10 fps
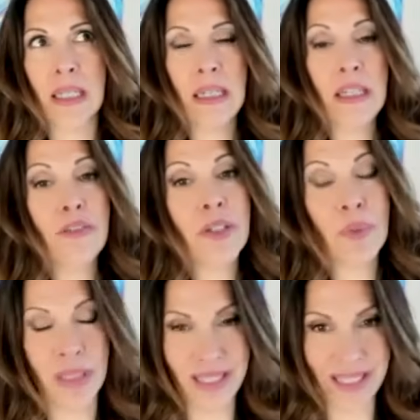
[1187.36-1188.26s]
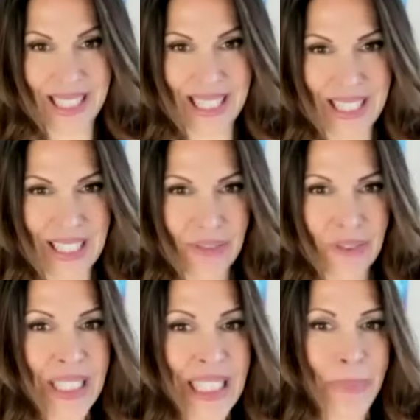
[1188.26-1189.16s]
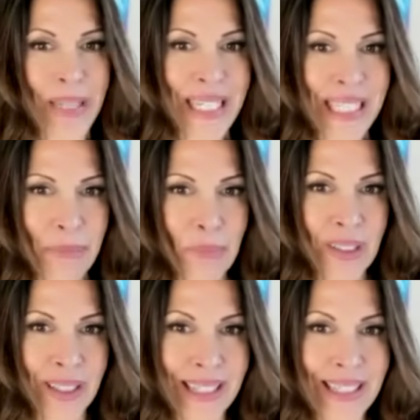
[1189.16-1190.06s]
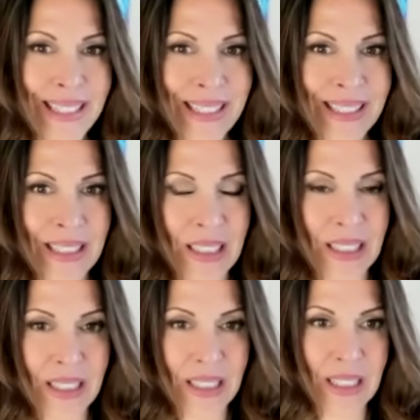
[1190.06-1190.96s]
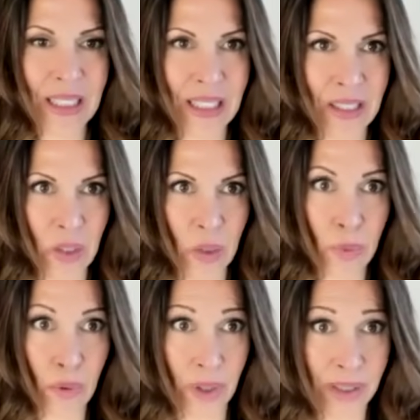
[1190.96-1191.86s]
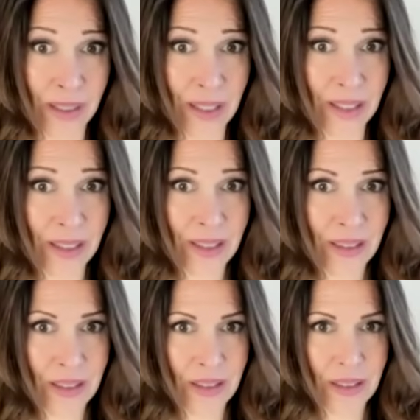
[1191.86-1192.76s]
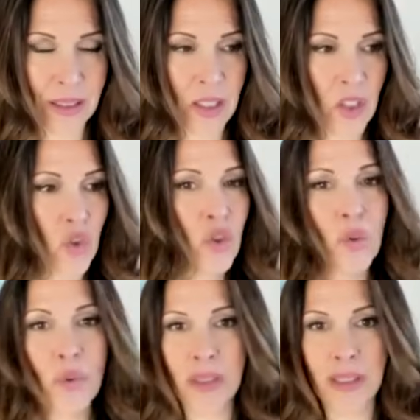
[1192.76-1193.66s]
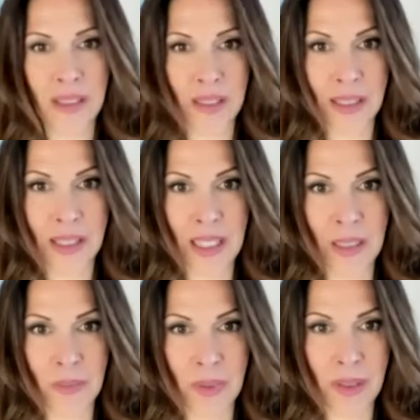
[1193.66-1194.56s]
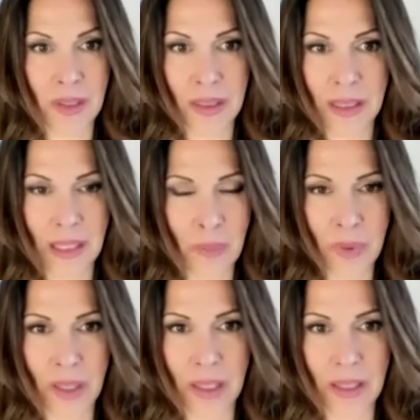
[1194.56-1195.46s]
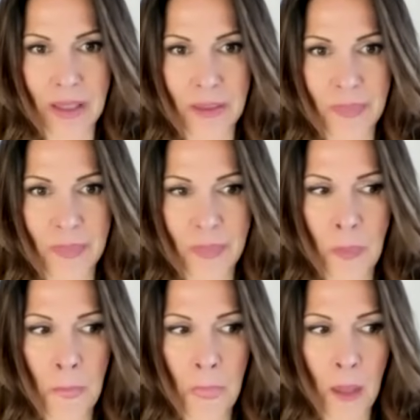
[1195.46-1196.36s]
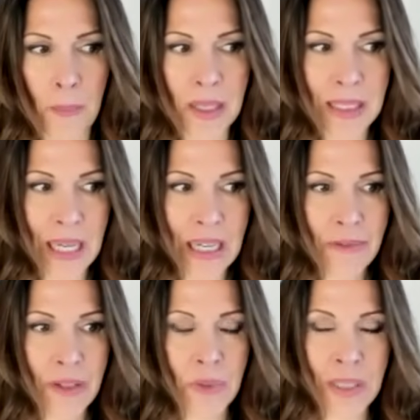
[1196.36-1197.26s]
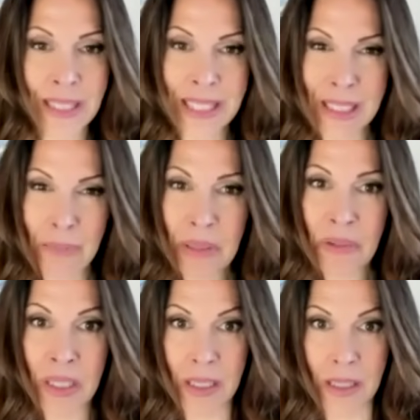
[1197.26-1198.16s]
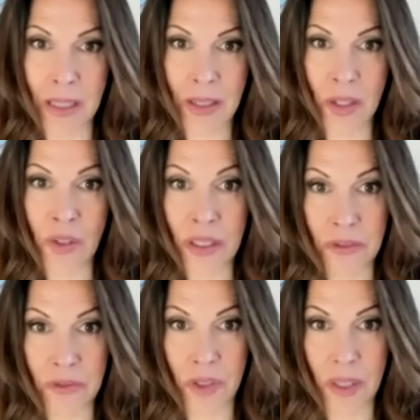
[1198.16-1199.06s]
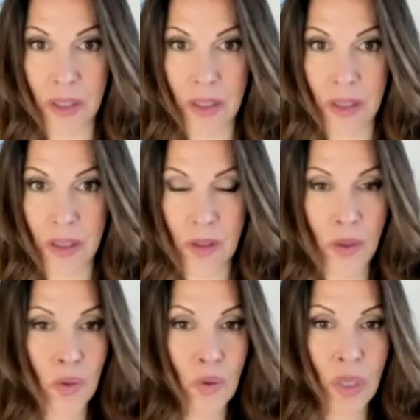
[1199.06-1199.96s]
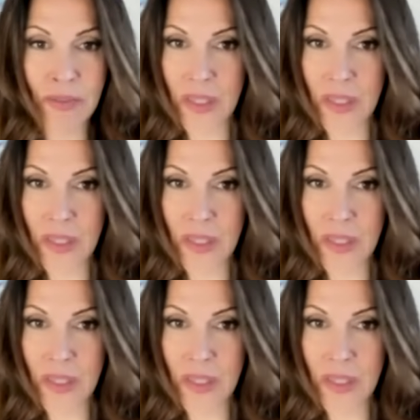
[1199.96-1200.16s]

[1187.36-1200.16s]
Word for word: everyone is at a different space and place in their process. No one is in the same place, because everyone's experiences are different. I've